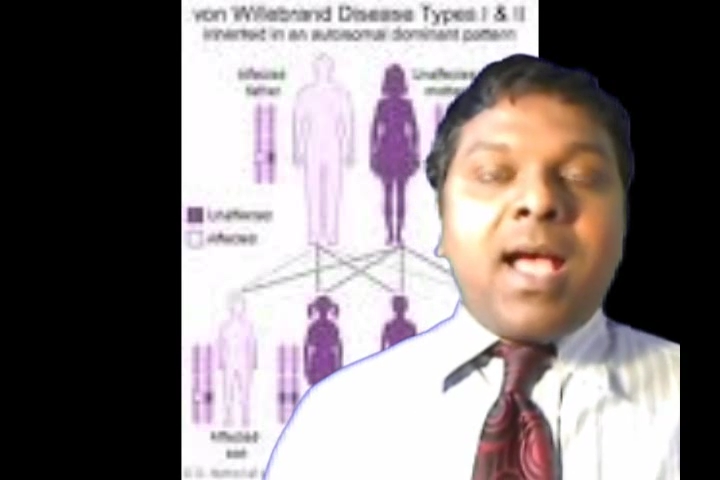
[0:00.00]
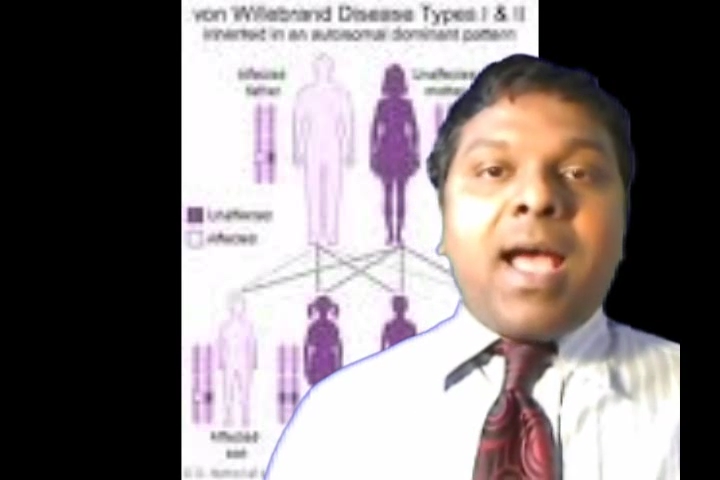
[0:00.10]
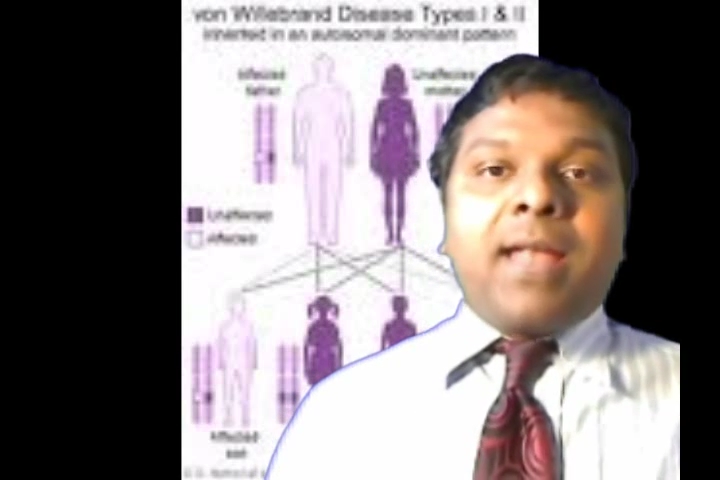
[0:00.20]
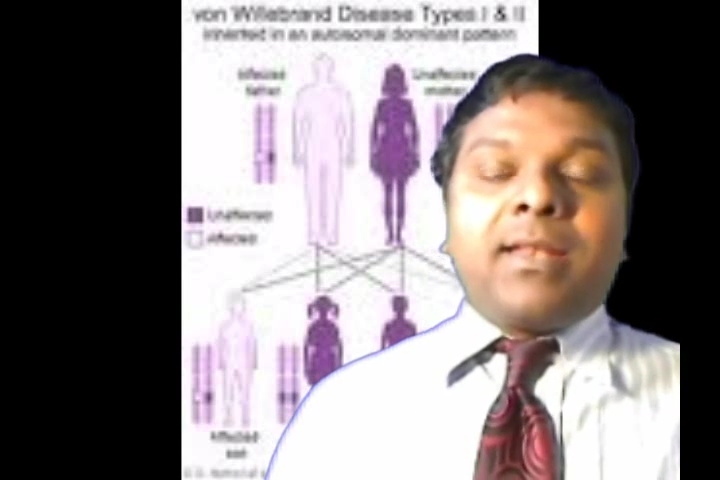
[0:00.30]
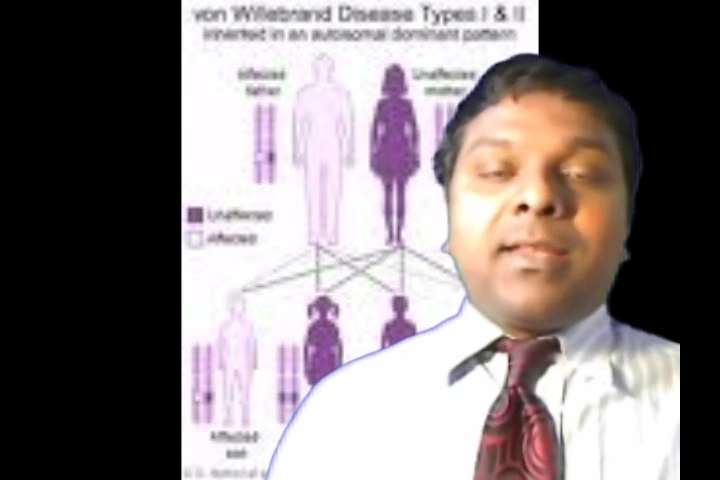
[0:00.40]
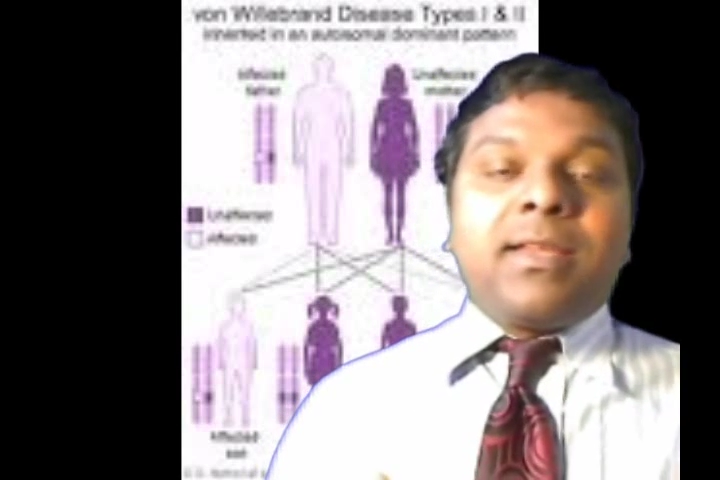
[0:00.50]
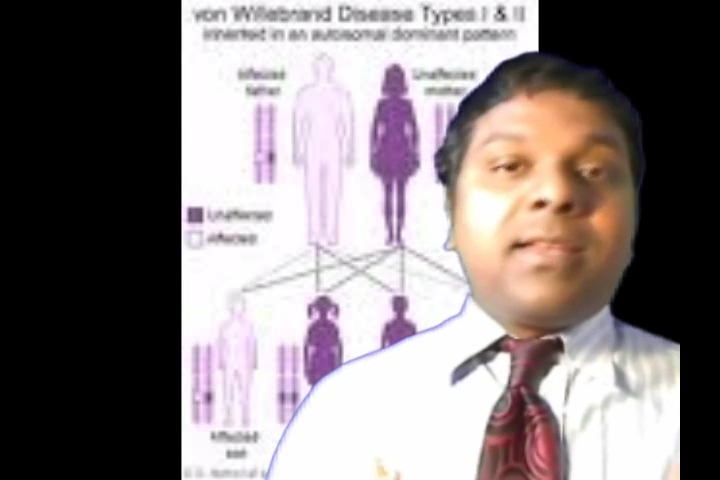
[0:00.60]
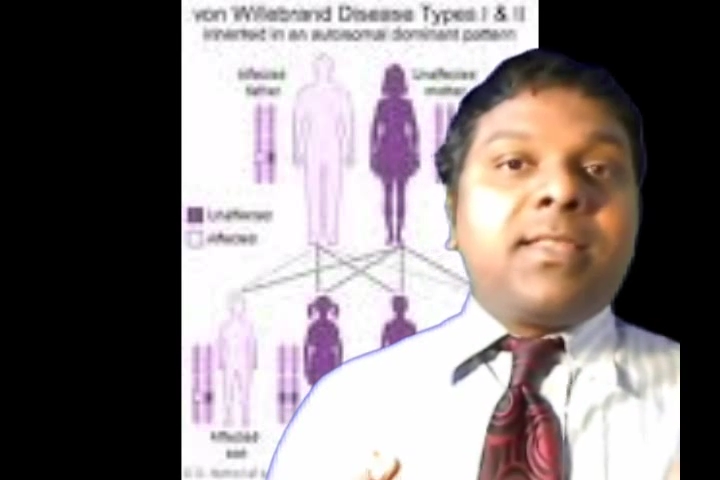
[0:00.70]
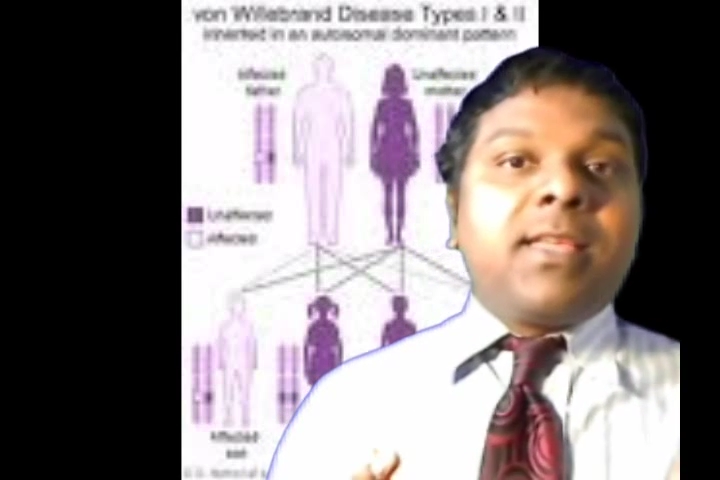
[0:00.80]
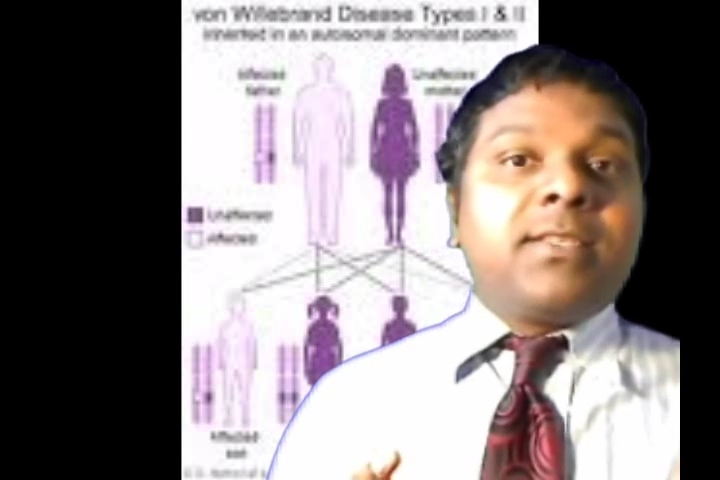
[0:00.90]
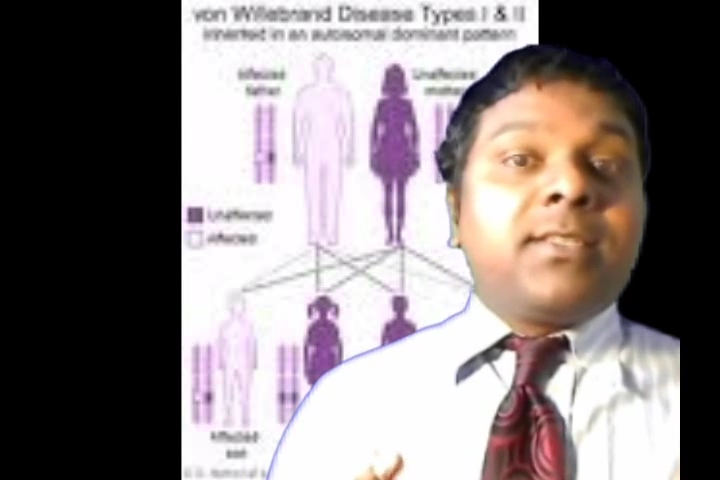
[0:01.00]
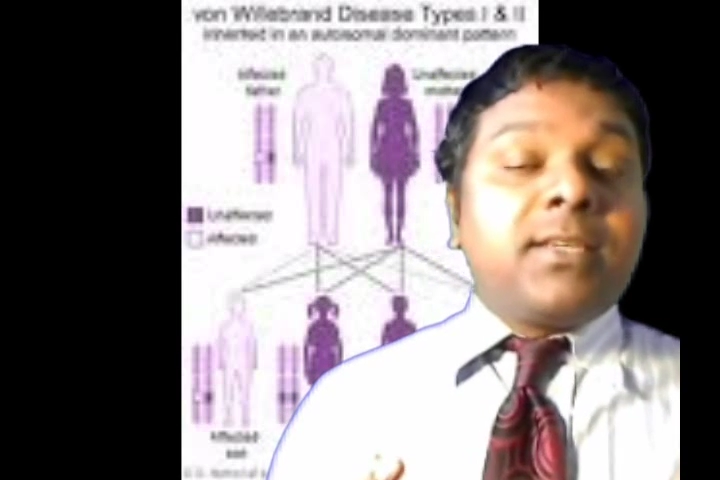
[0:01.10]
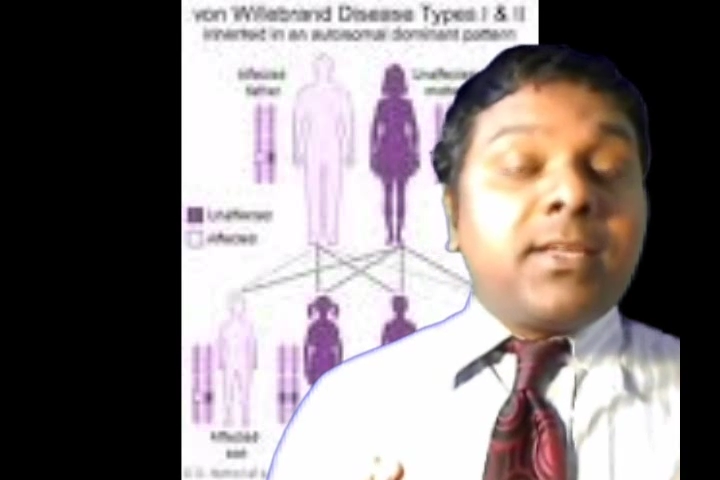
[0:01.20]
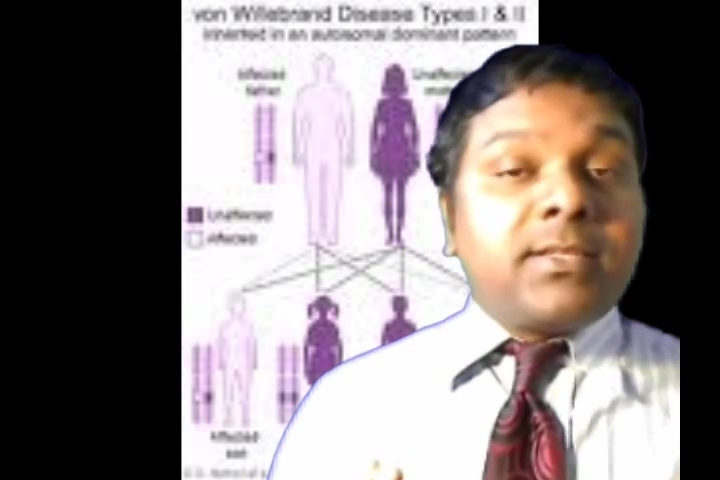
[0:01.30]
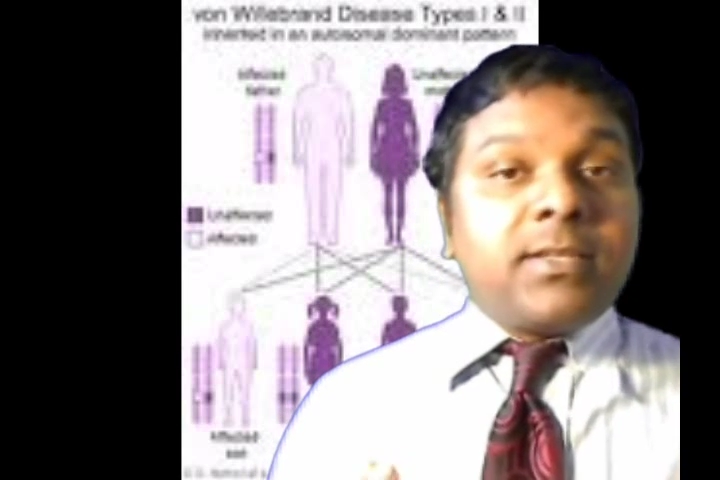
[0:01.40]
and it, there is
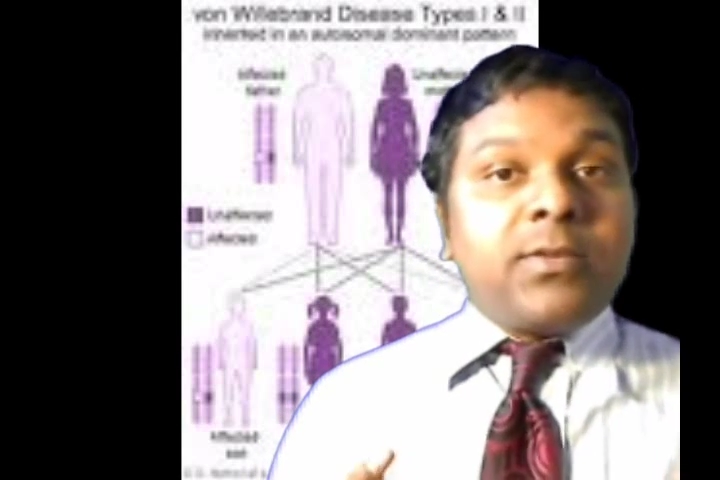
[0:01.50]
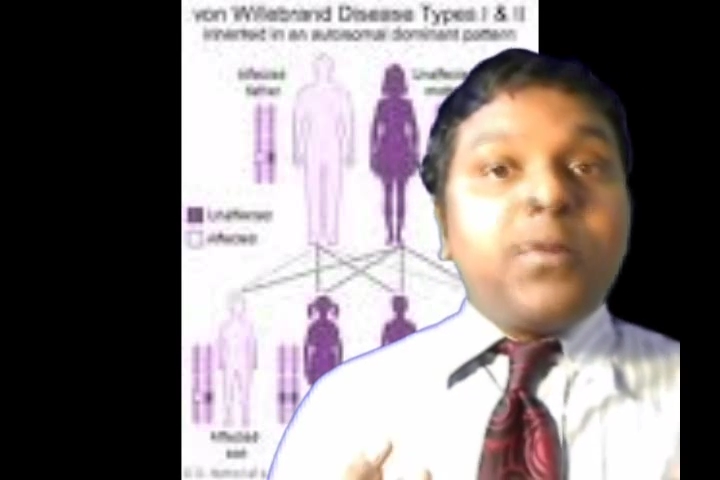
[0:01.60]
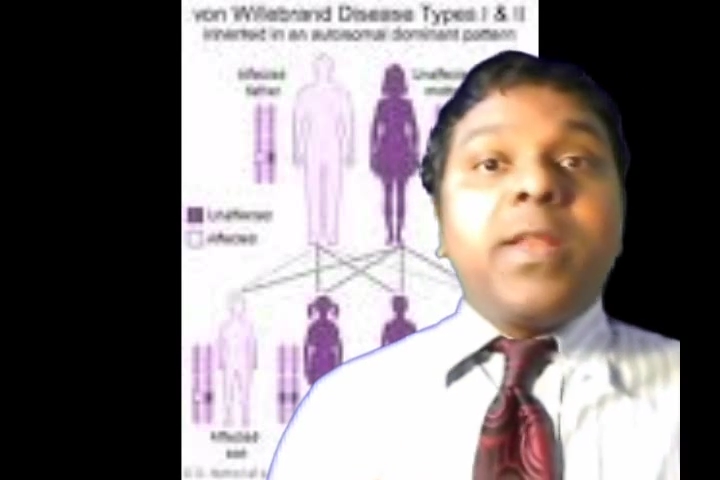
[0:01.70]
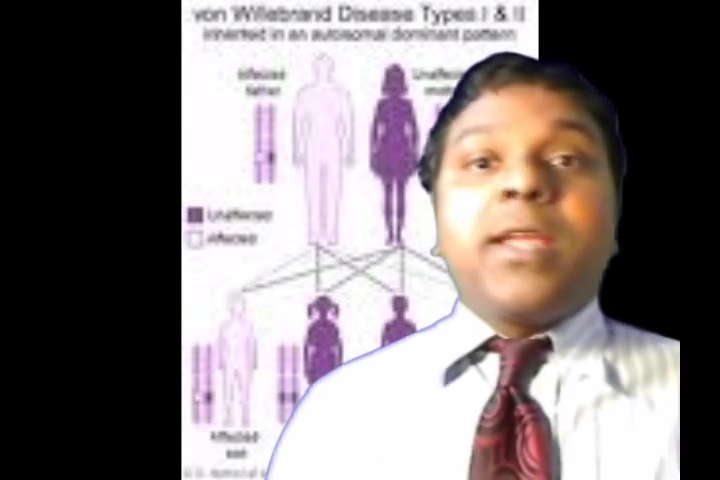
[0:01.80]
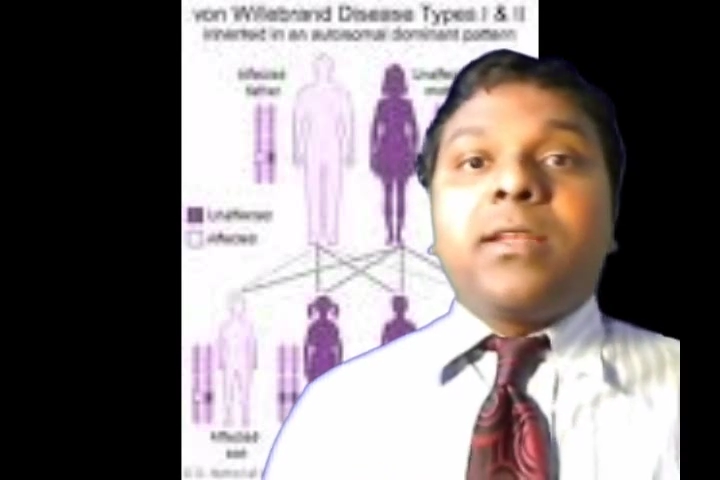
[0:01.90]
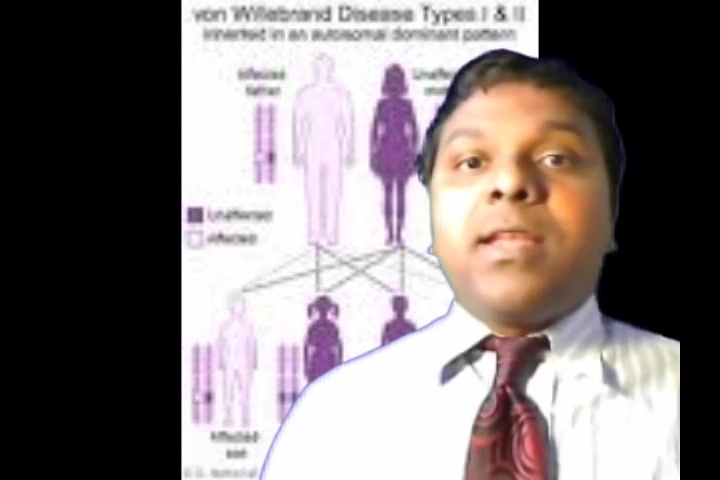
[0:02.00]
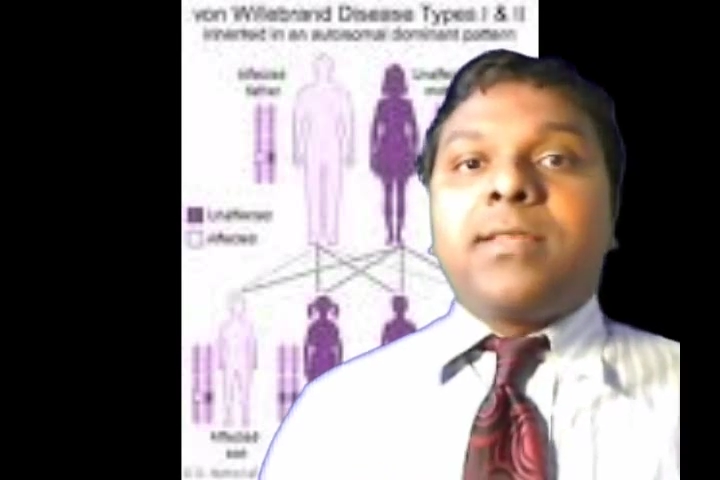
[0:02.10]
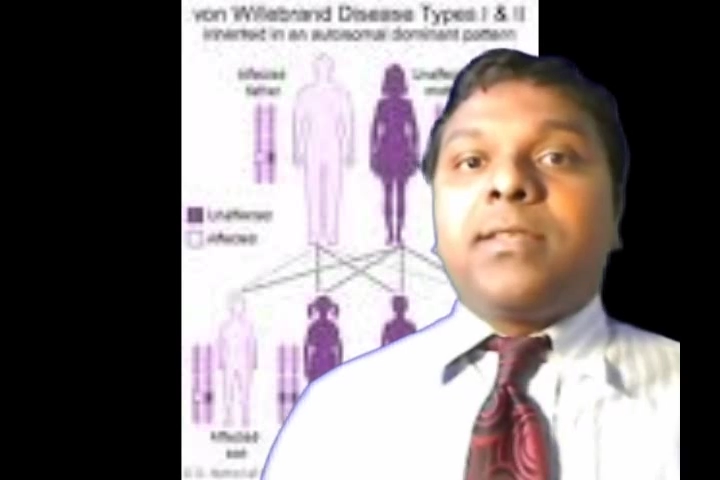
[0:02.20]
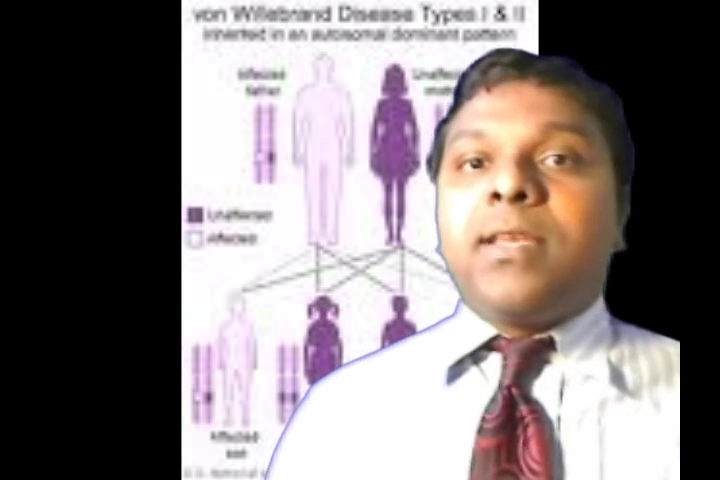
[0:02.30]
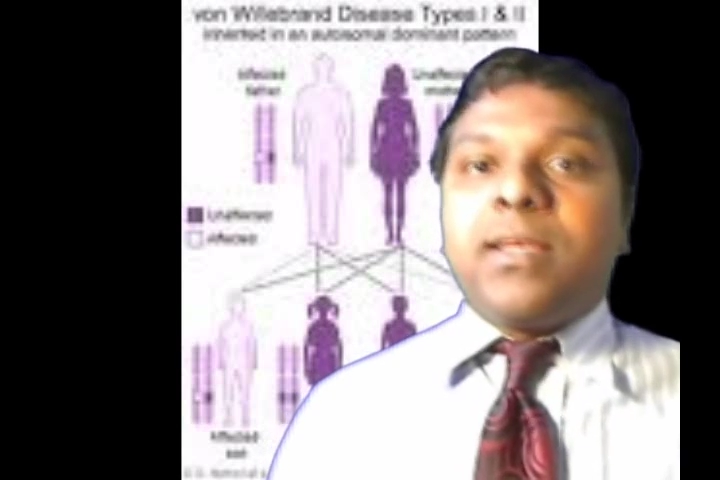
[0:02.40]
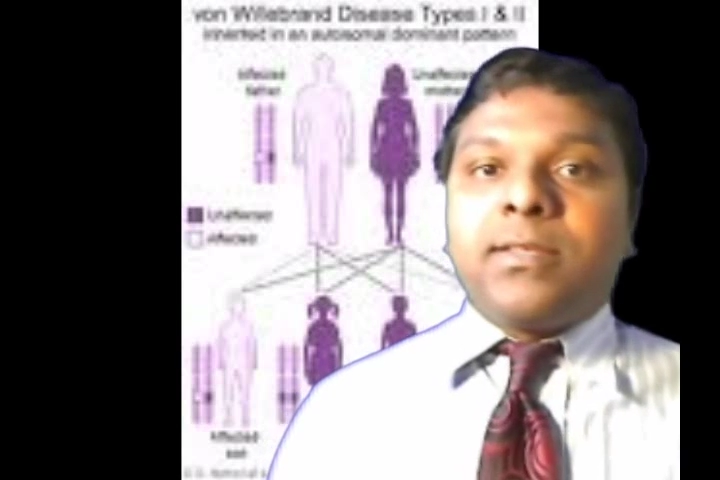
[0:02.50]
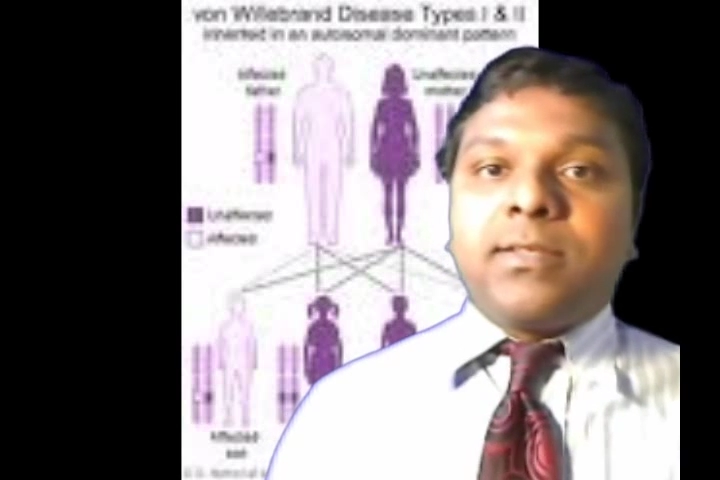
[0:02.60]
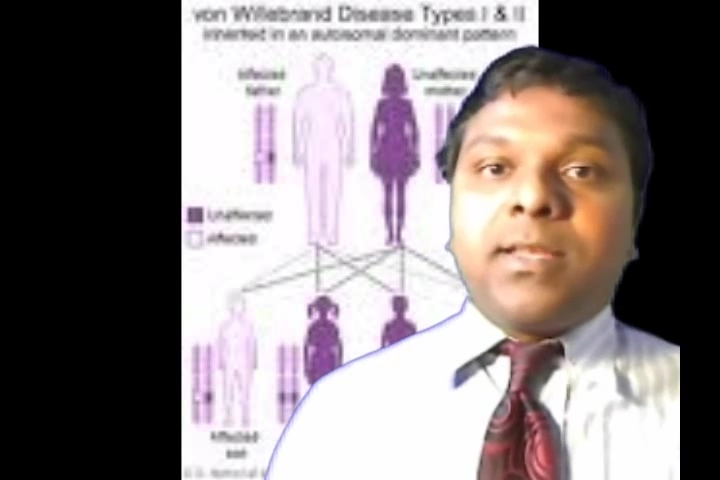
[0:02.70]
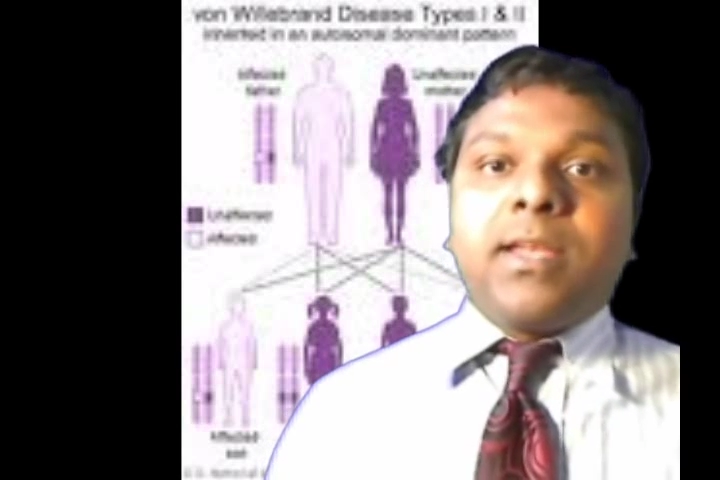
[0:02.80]
its uniqueness is